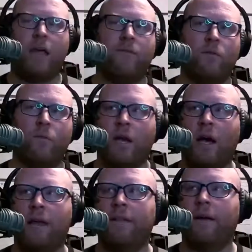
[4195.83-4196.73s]
even would have
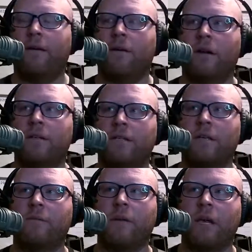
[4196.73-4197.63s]
gotten there,
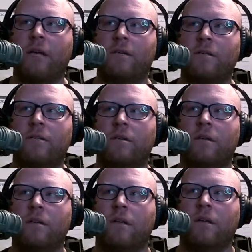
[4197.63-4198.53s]
honestly, because
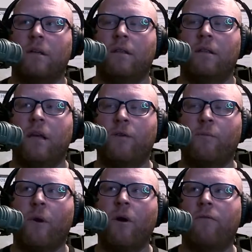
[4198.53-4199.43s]
the other
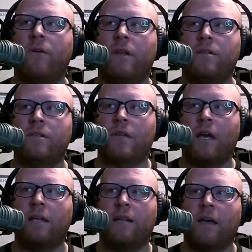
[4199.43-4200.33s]
part of it is
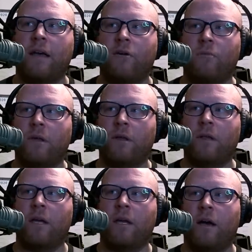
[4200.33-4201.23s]
kind of the
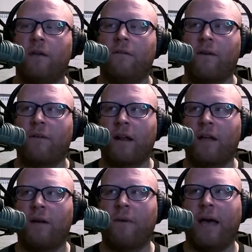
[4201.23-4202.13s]
accountability of I've got to
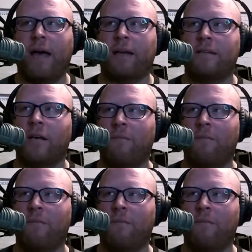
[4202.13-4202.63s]
come back and tell